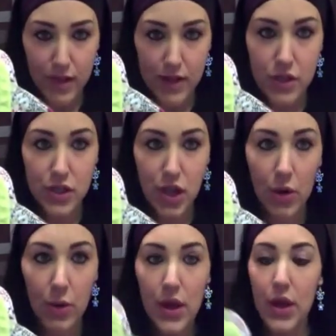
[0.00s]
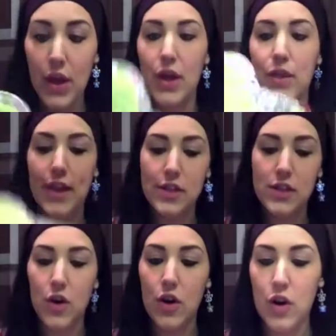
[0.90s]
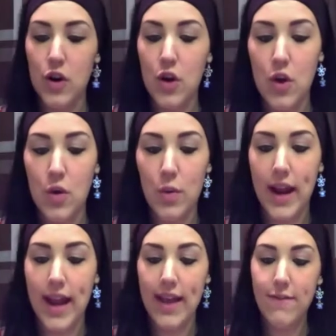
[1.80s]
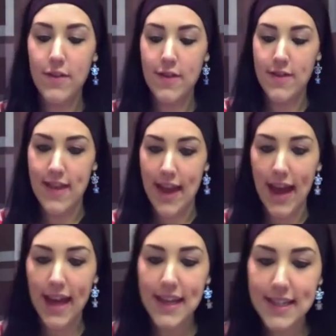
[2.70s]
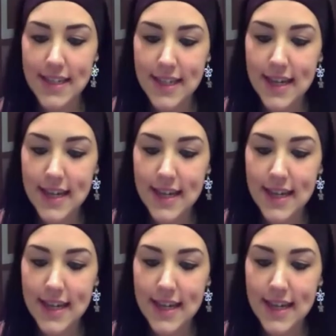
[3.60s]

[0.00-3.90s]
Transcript: So these are what I have for that.